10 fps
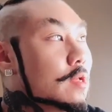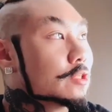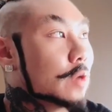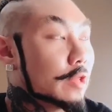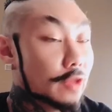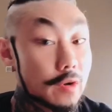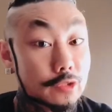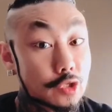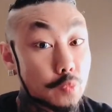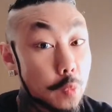I thought it
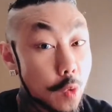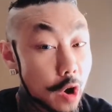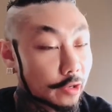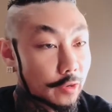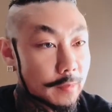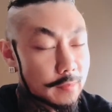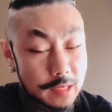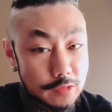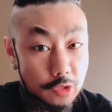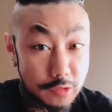was just water
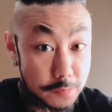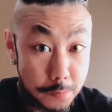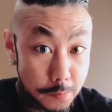maybe just